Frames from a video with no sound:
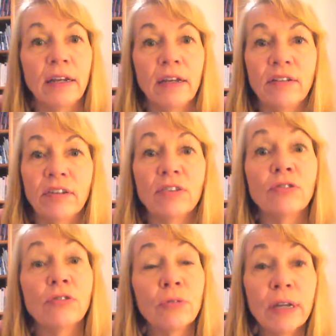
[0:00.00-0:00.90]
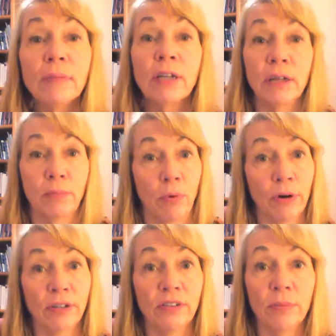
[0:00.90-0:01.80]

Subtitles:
is extremely important